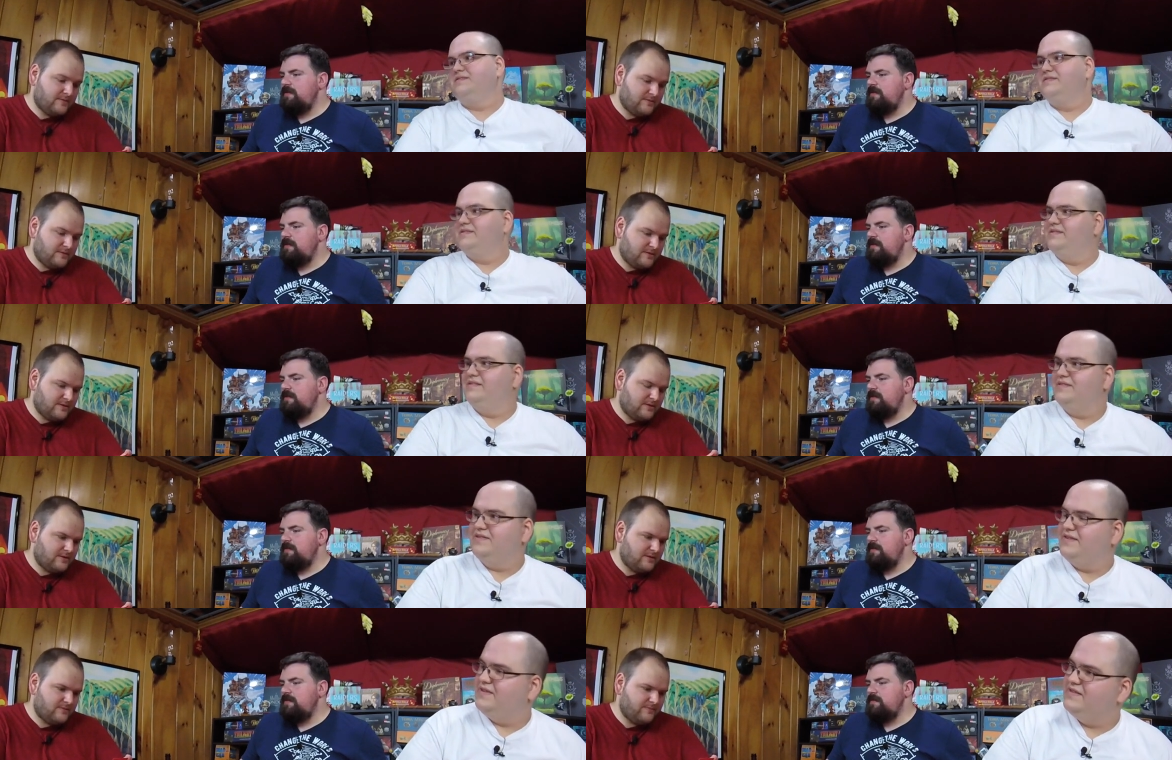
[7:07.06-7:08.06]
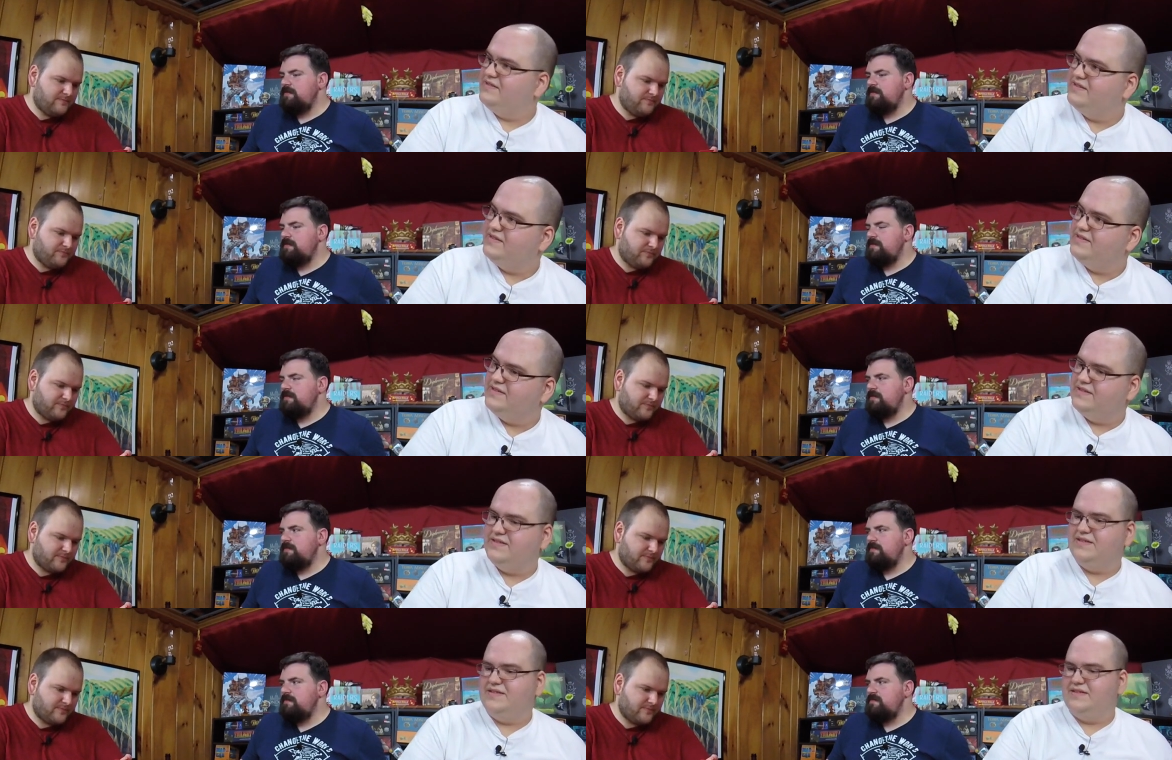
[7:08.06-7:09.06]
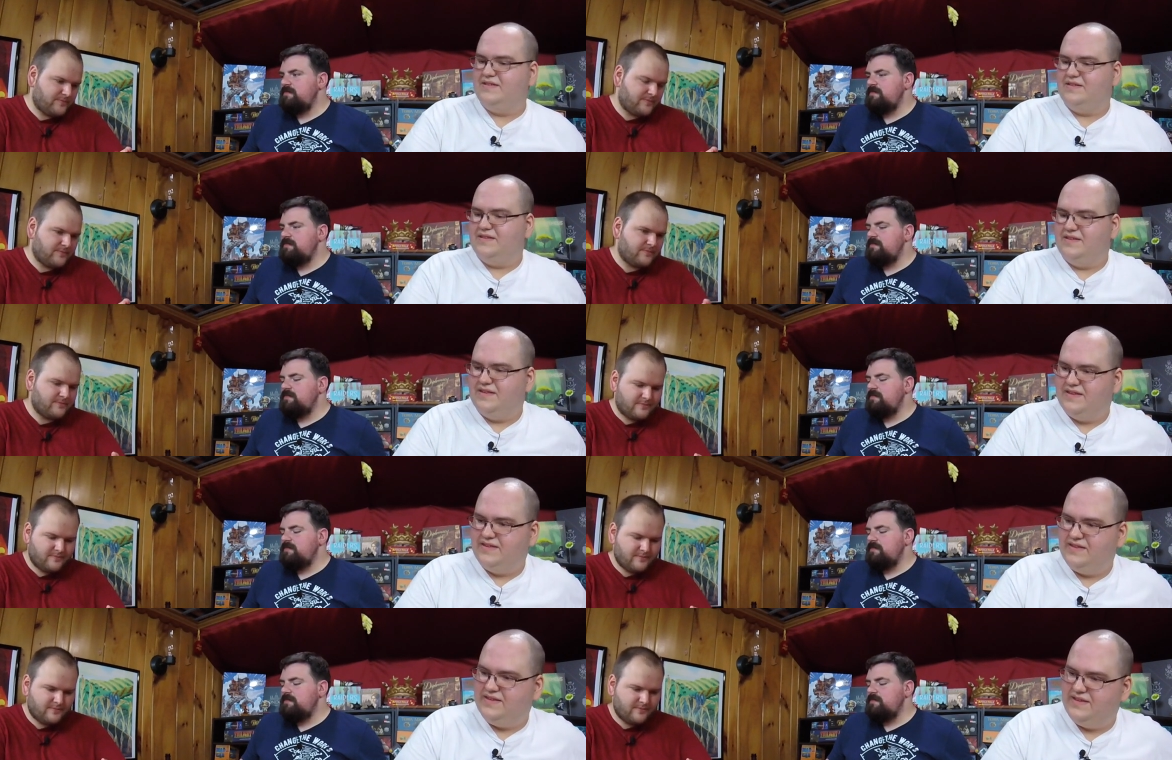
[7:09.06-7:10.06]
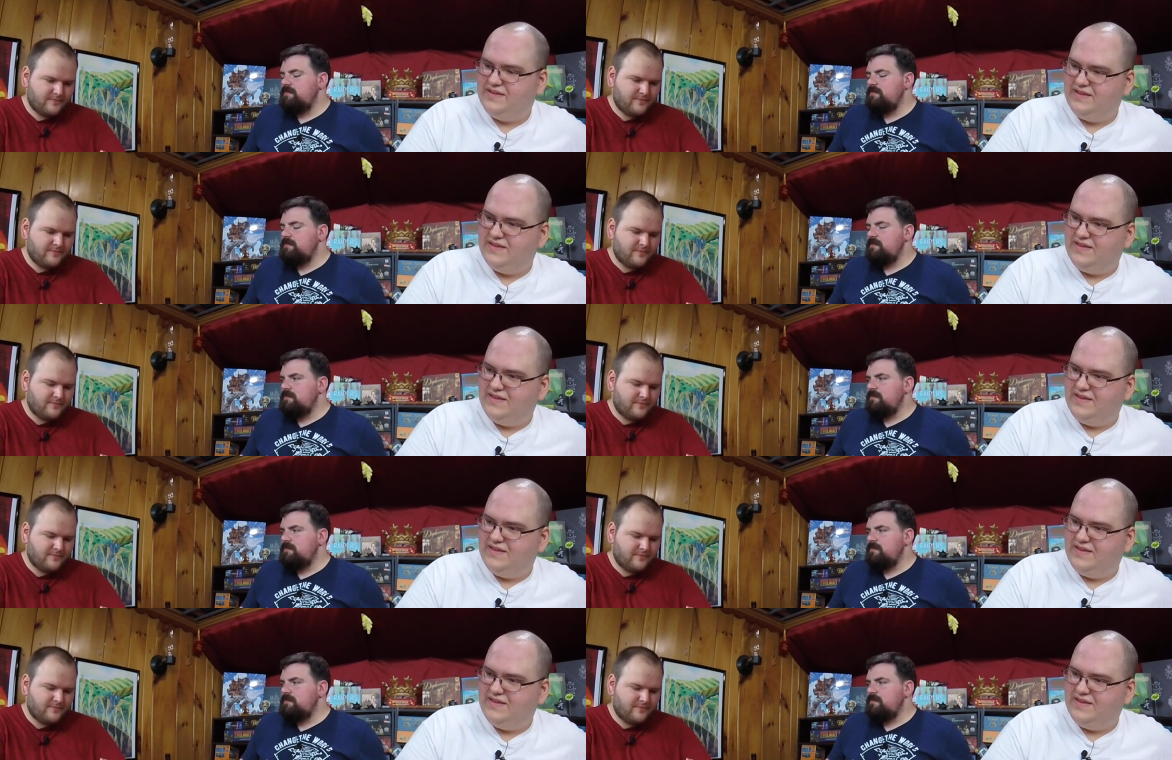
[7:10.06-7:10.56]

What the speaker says: No one is speaking in this clip.